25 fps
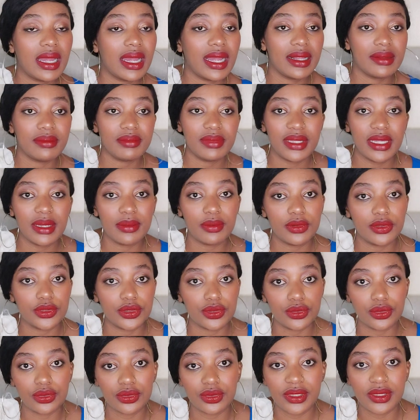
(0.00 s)
i'll be able
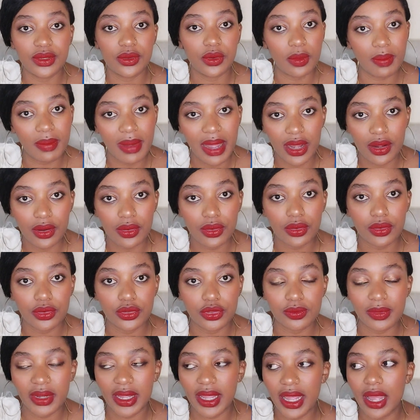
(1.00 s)
to go back
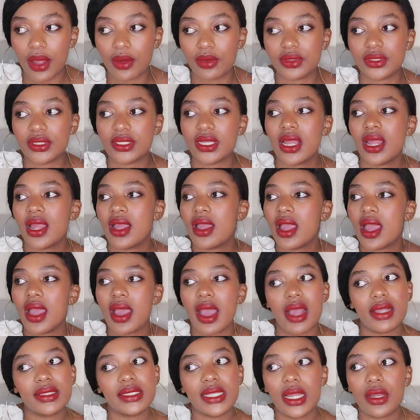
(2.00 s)
to my house
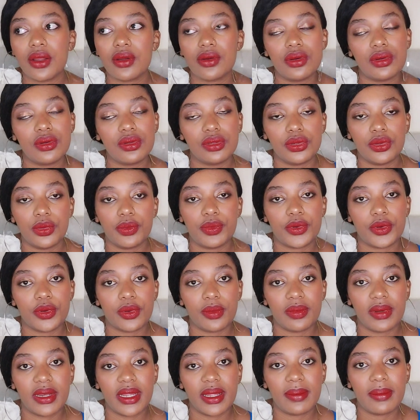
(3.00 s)
i was like cool no
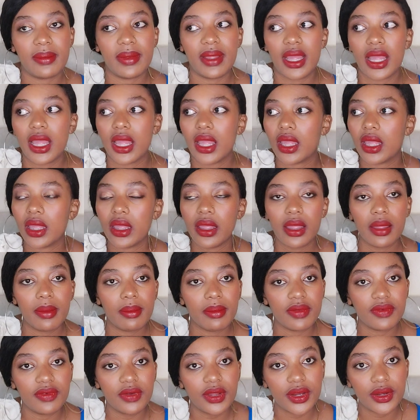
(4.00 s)
problem hey
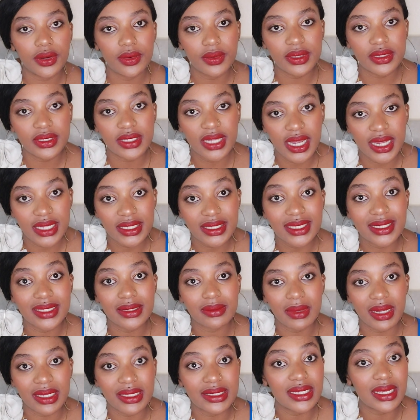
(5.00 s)
before i know it guys
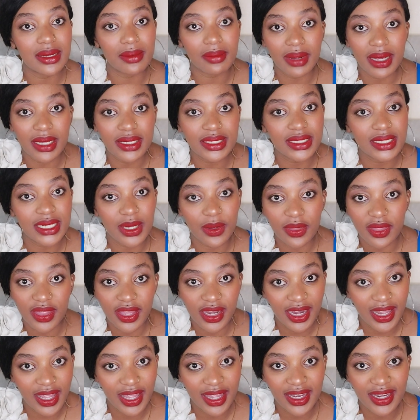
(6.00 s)
it's months and months down
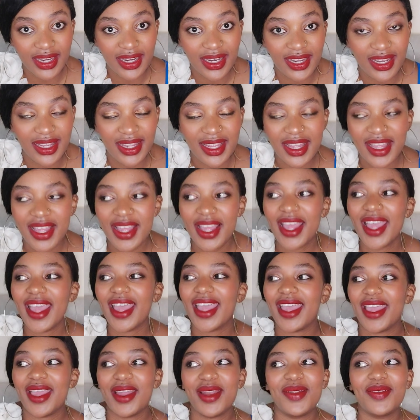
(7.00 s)
the line
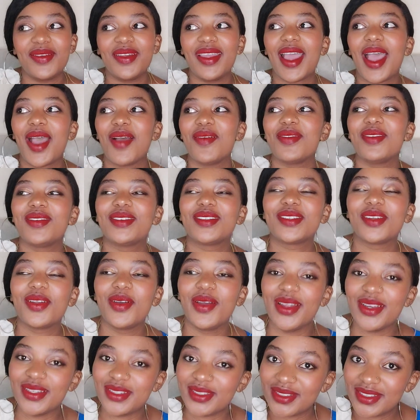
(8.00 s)
anyway i won't
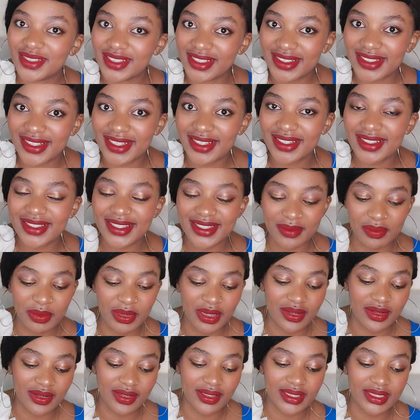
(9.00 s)
go into details
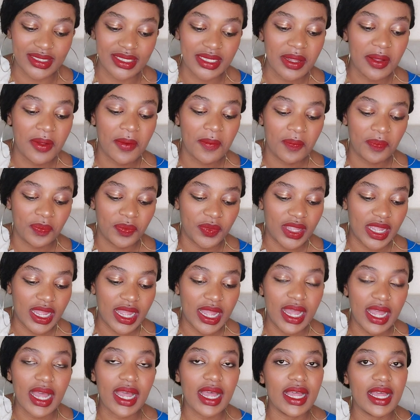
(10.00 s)
because
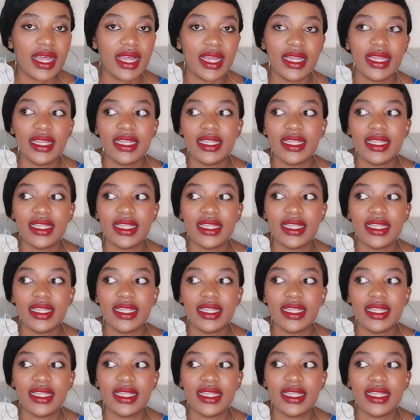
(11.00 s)
uh